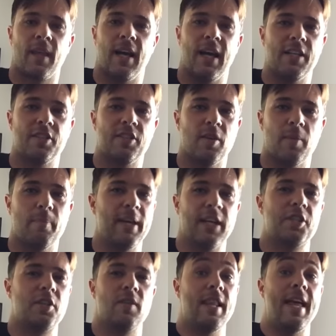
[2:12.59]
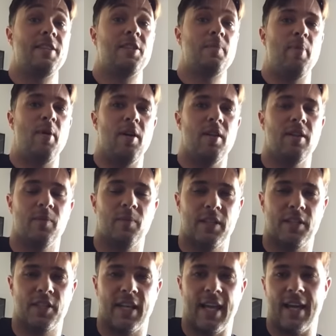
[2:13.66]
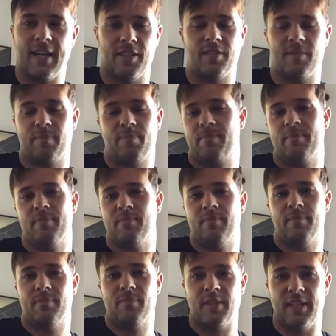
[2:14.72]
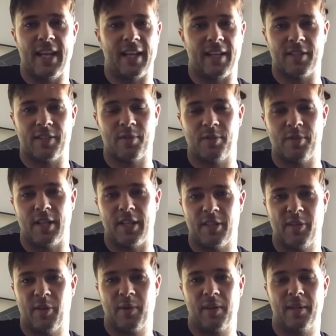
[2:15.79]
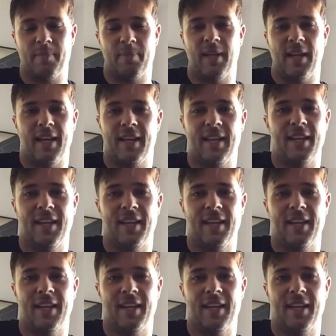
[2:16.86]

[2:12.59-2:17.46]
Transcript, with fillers: I just don't picture a Les Paul, which again is ridiculous because you can totally play